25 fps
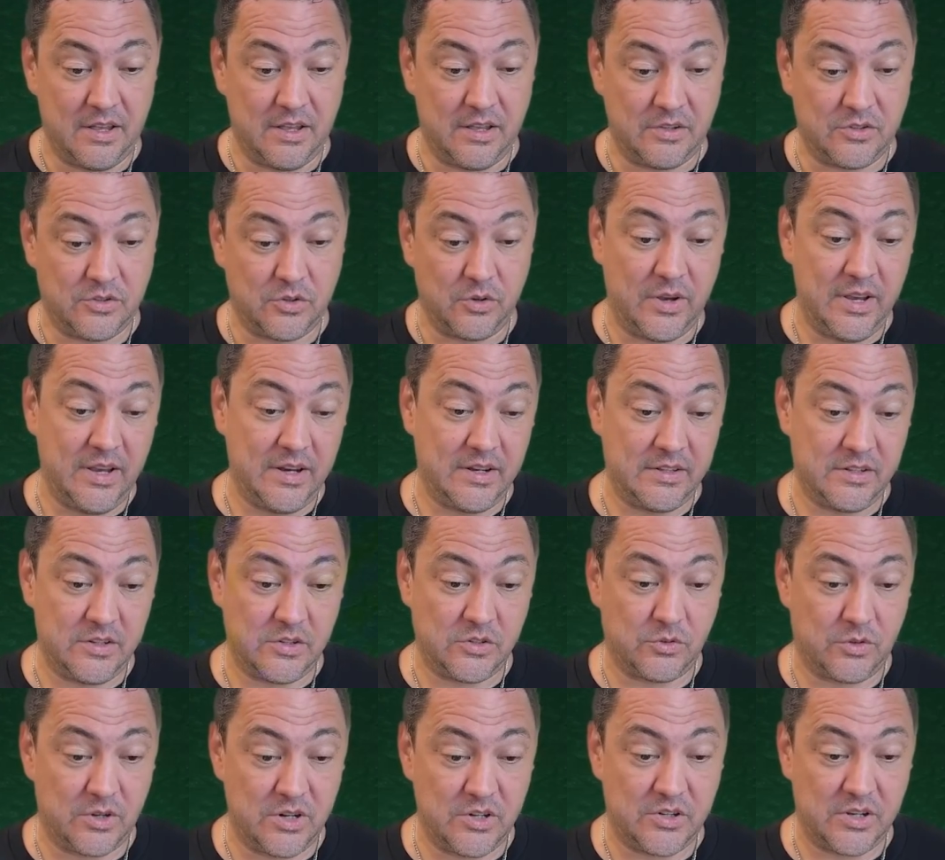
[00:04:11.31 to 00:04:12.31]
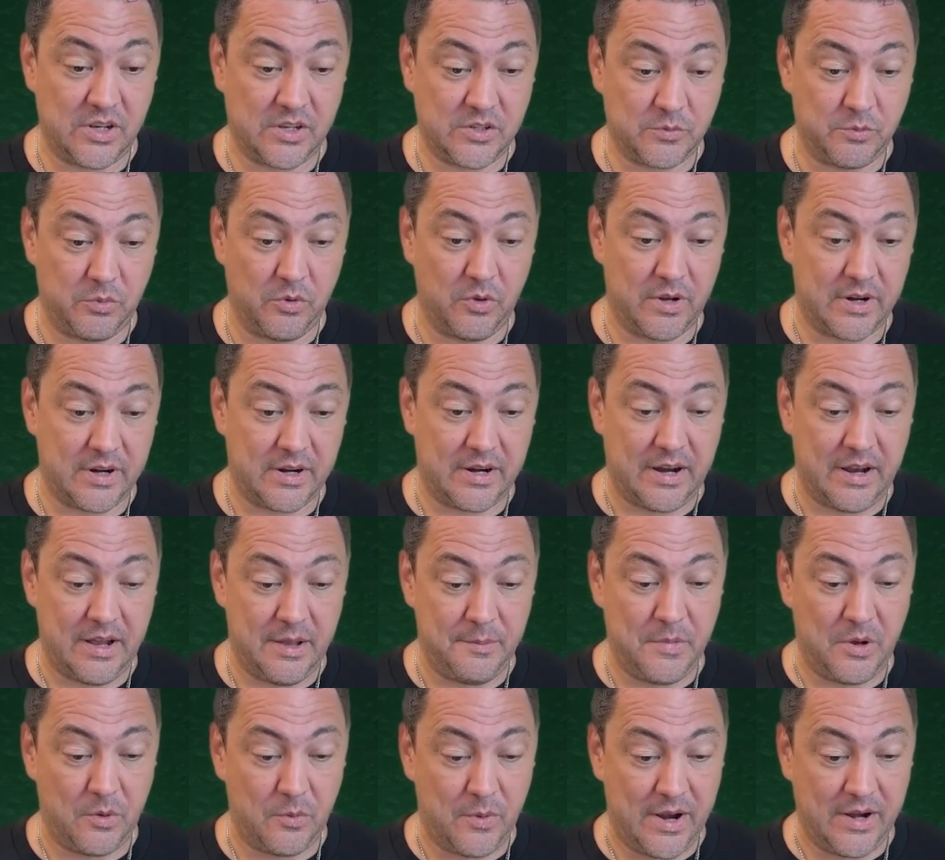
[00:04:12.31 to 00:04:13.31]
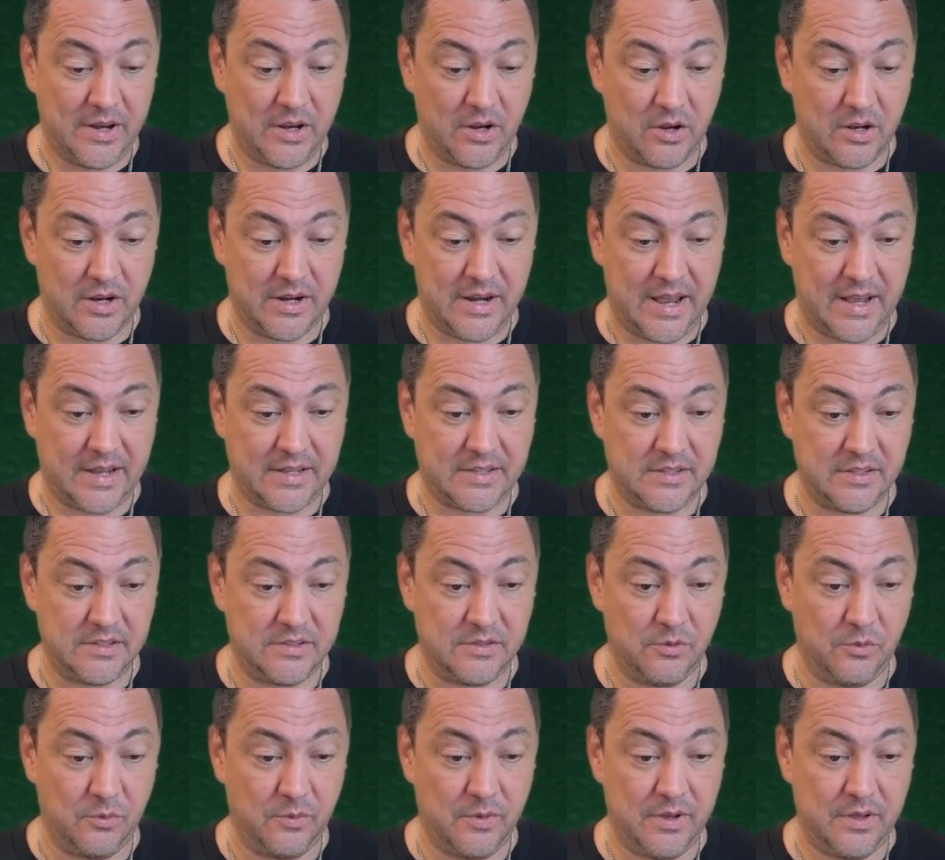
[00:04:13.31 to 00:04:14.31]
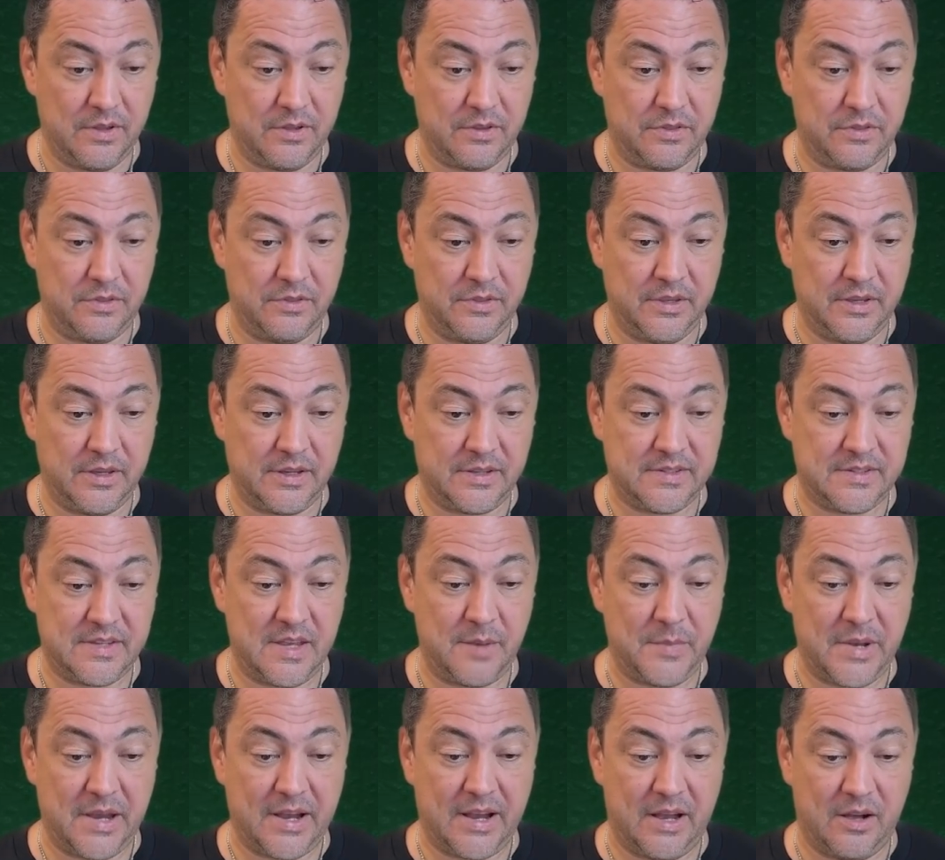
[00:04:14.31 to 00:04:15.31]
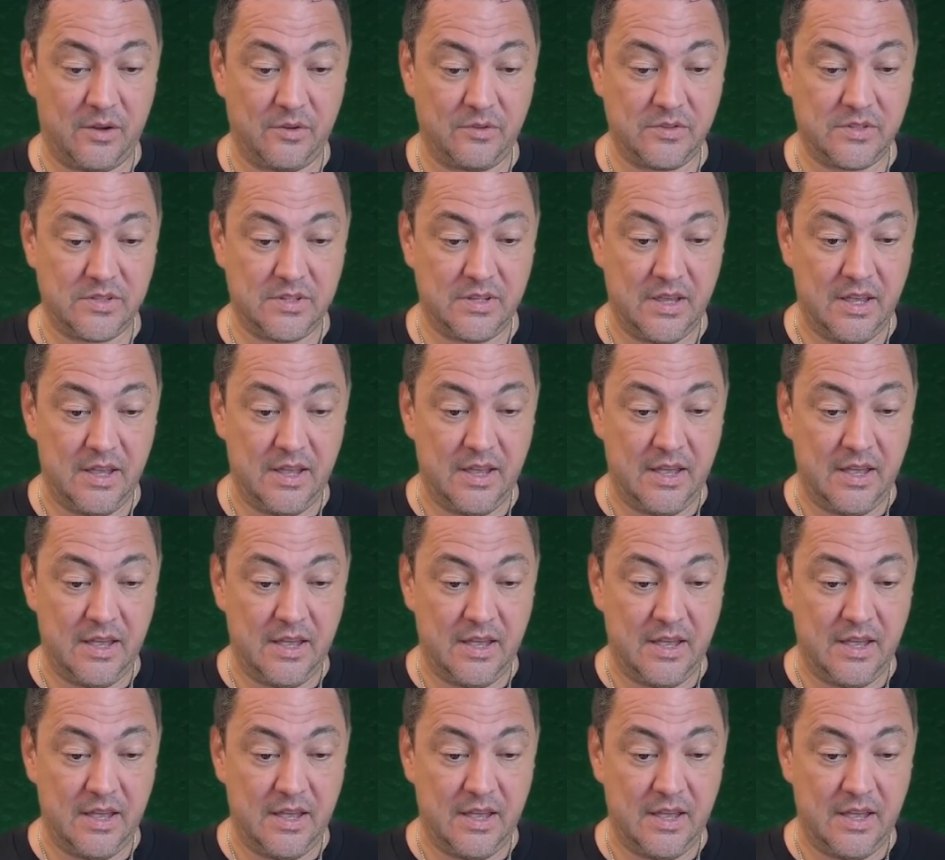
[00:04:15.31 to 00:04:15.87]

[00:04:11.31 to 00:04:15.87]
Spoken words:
So here in the Storage Explorer, I'm already connected with the same account